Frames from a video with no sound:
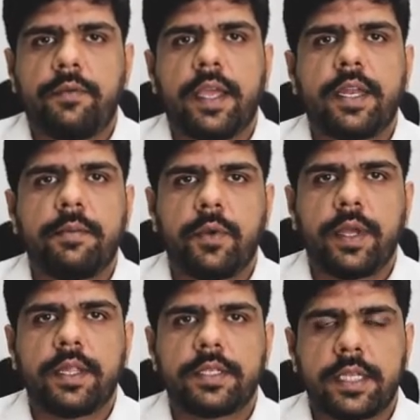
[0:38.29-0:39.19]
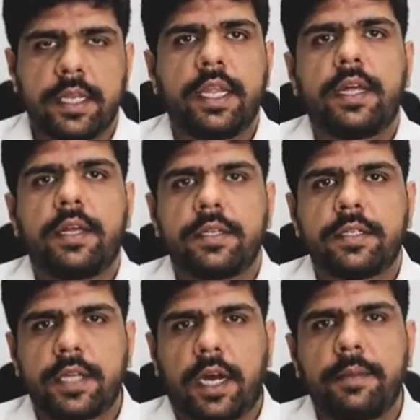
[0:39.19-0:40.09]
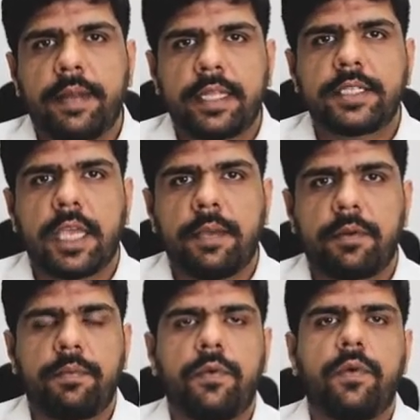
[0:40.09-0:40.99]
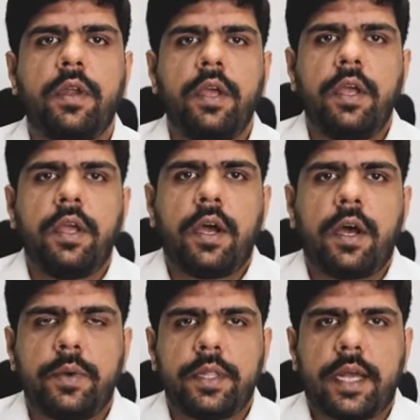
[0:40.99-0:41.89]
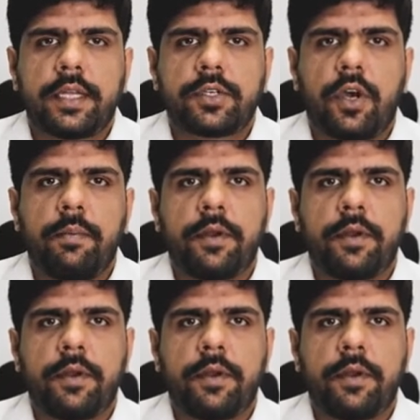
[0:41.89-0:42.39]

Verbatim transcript: we end up doing this India Startup Landscape Report uh, with NASSCOM.